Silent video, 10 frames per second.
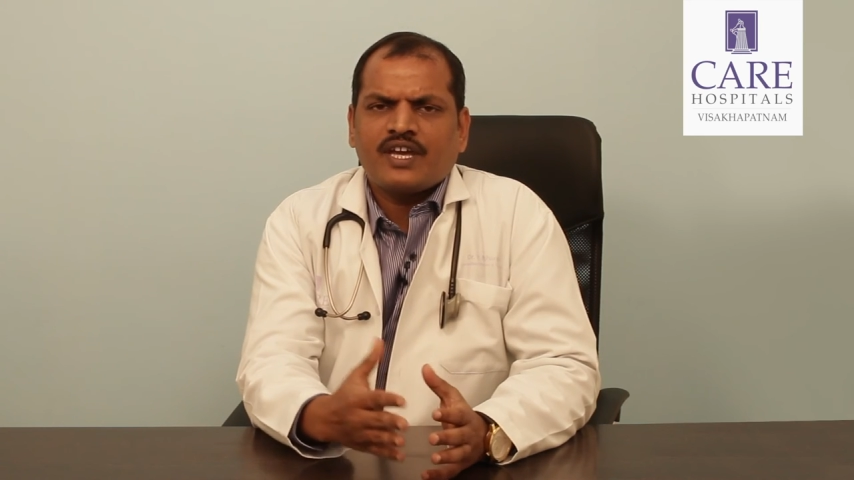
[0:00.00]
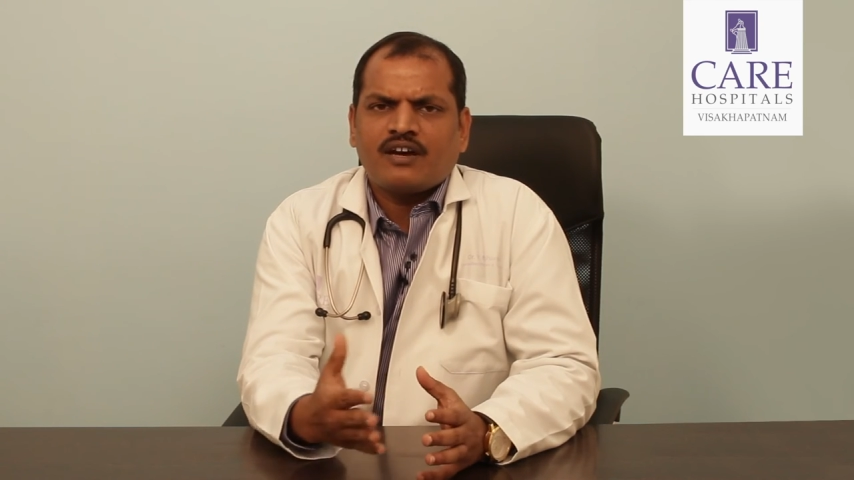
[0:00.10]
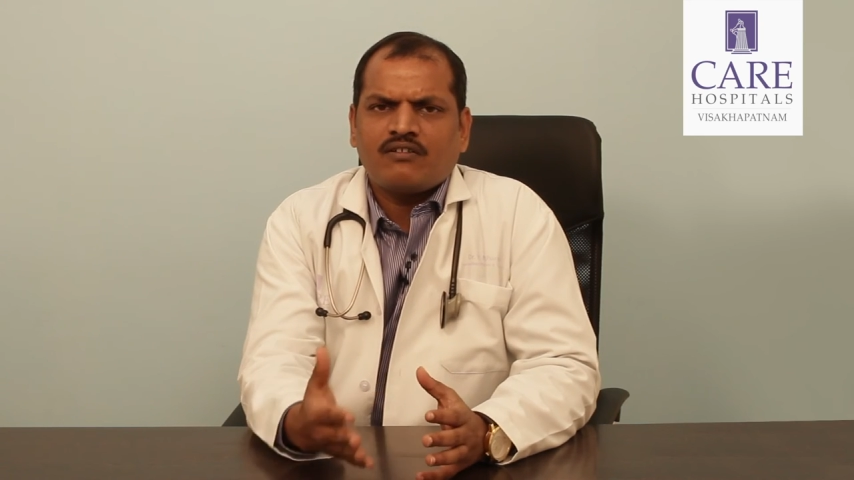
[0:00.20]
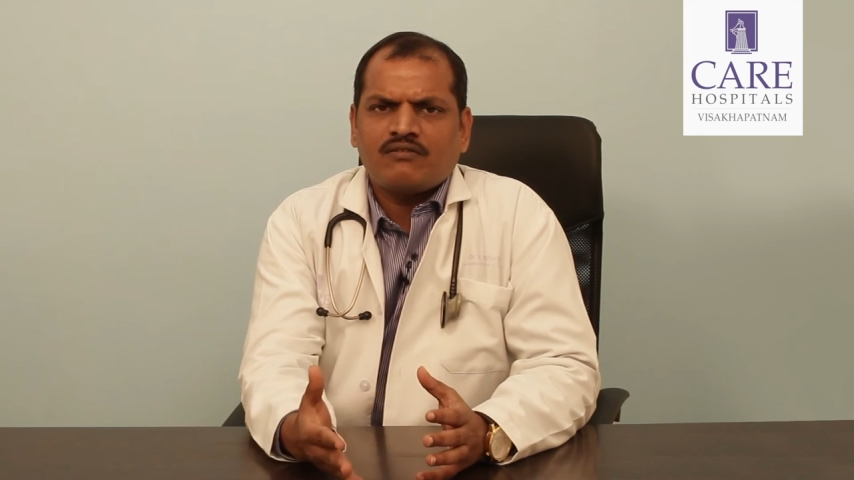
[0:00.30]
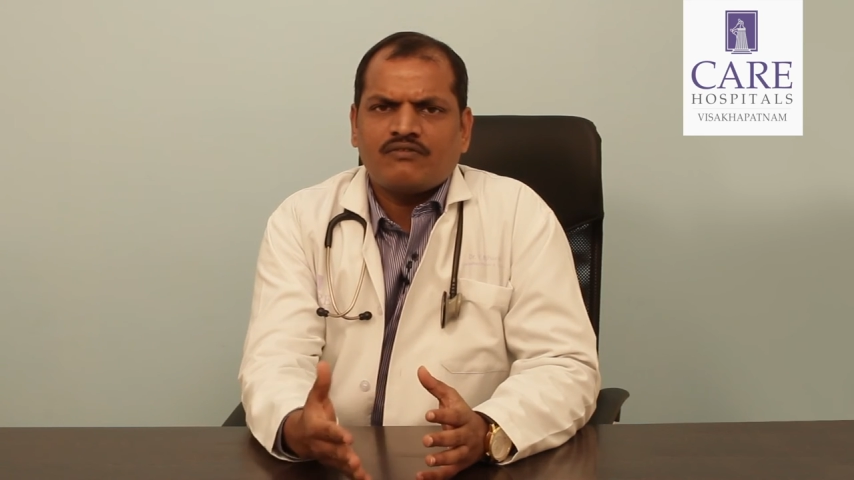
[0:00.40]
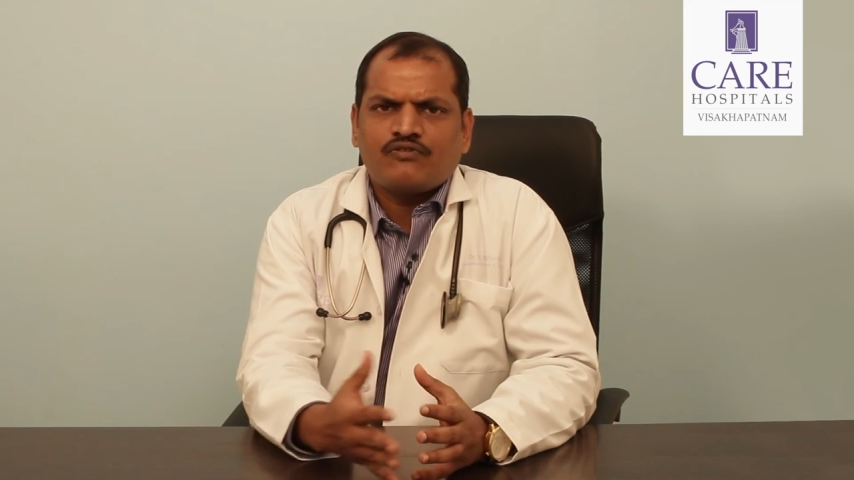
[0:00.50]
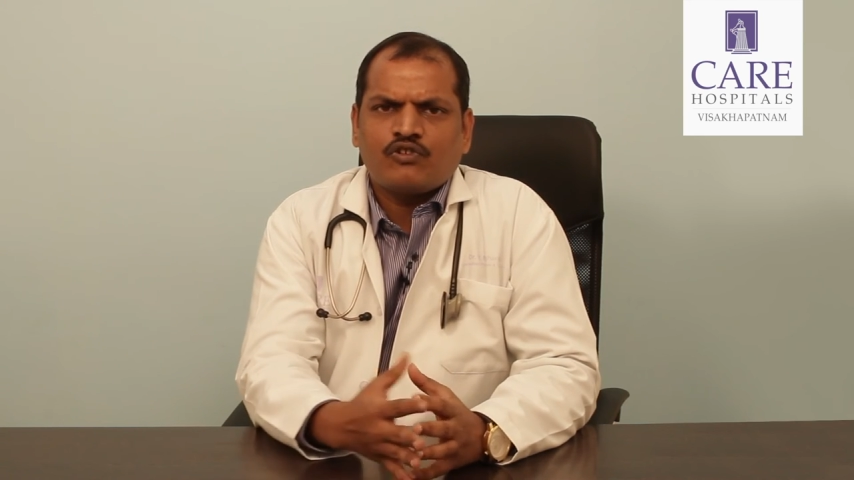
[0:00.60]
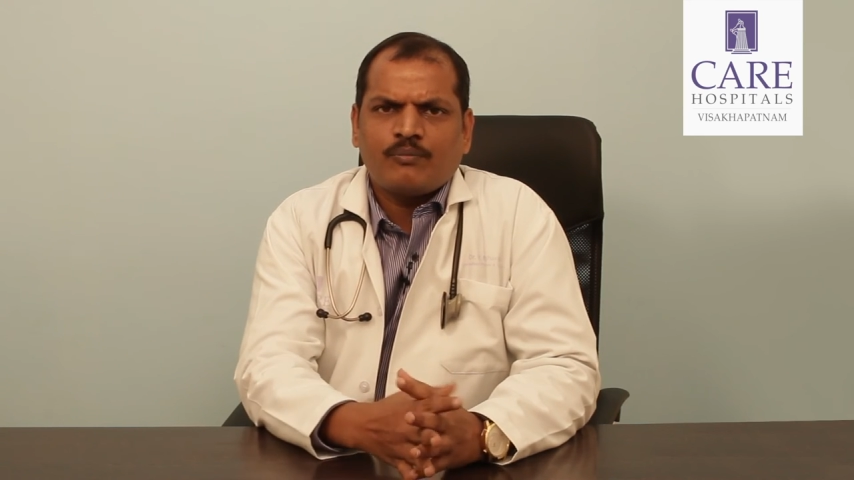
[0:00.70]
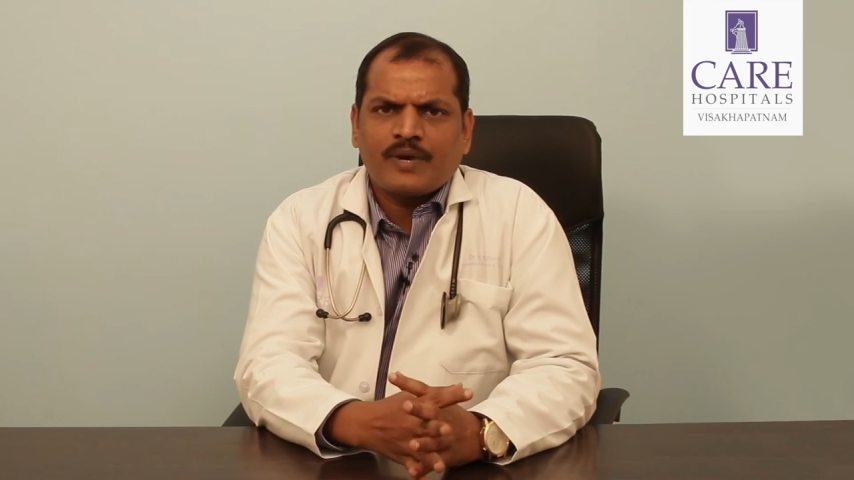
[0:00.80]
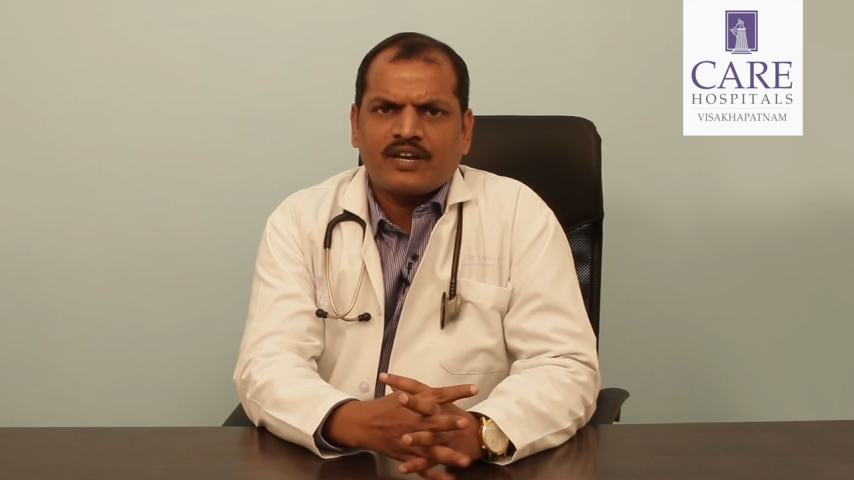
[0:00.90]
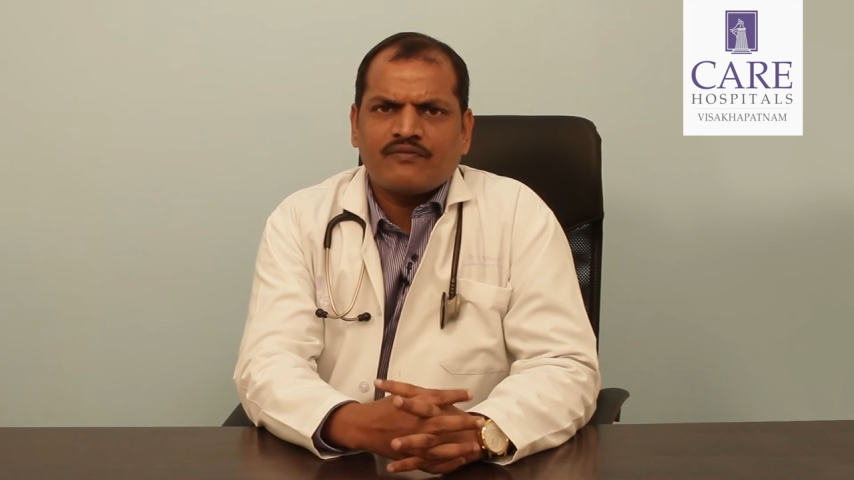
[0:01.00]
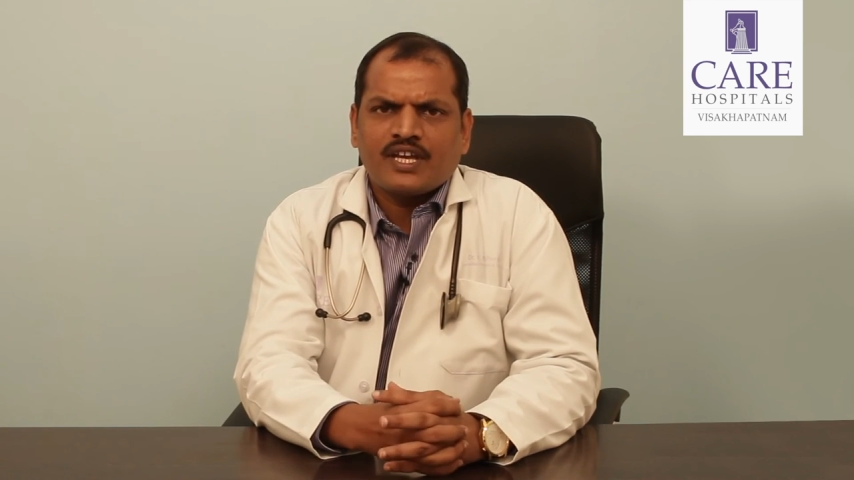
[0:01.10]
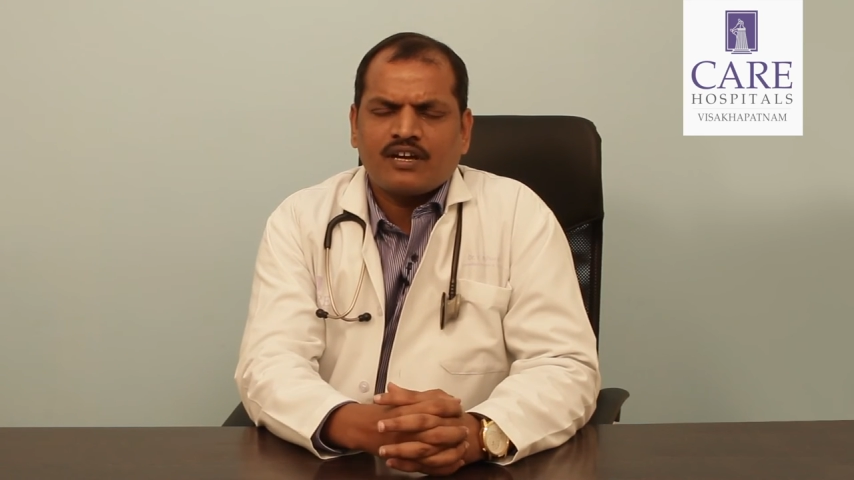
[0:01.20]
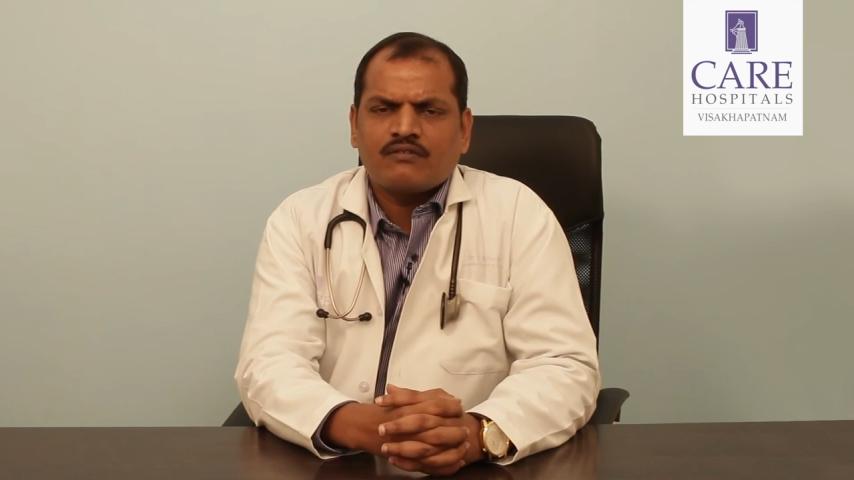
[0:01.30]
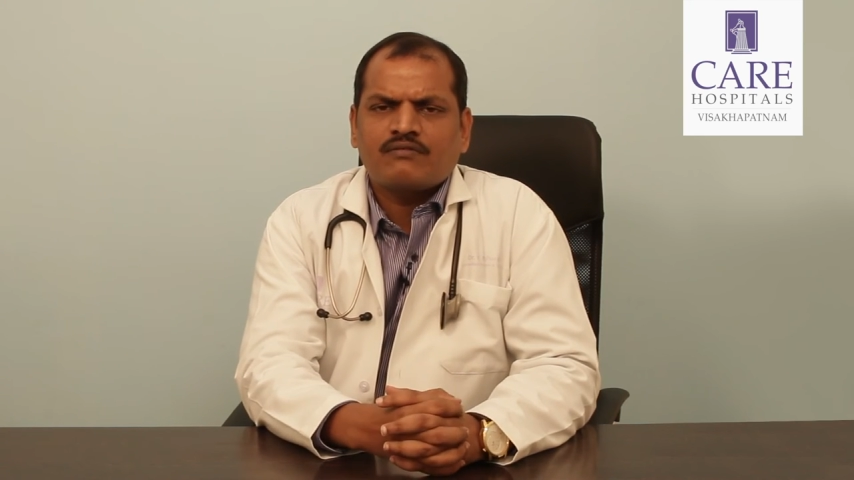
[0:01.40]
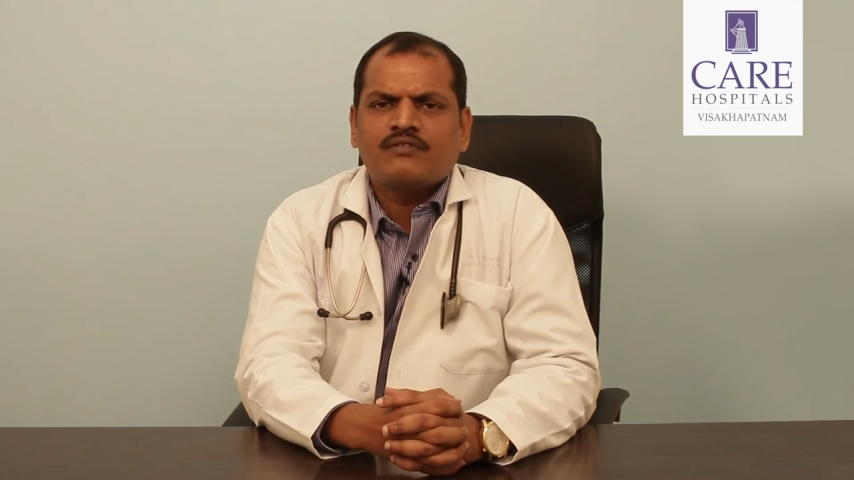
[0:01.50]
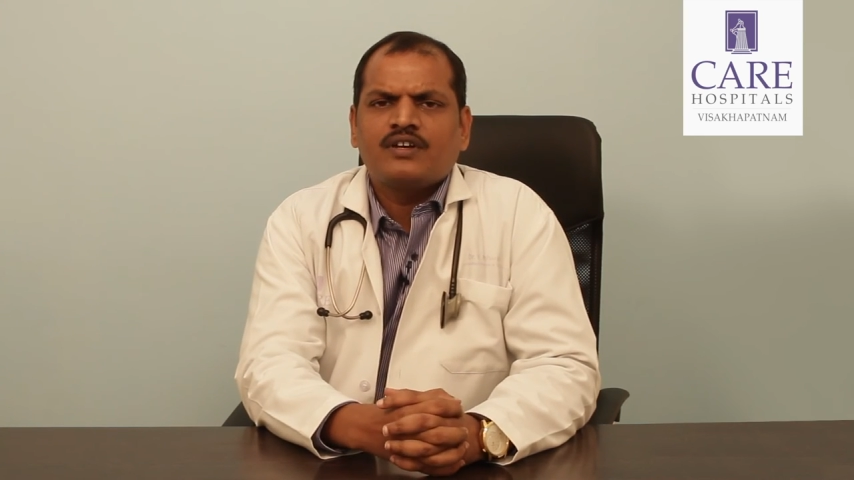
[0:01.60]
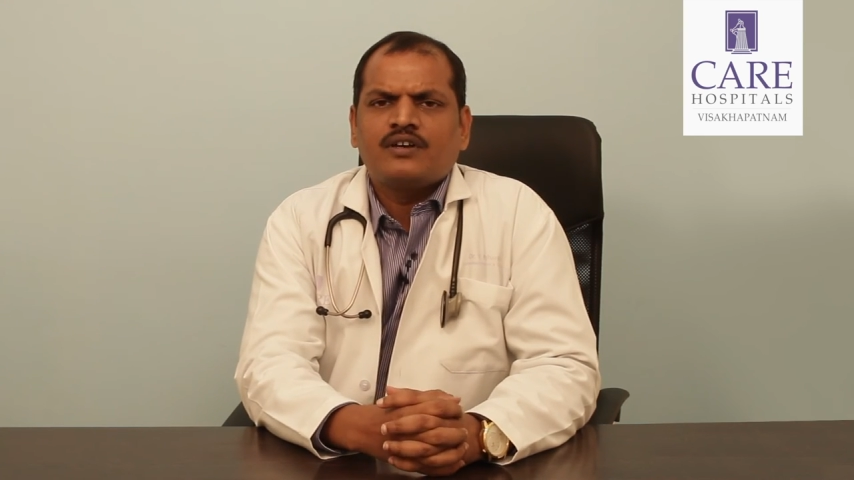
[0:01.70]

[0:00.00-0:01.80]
have for men we have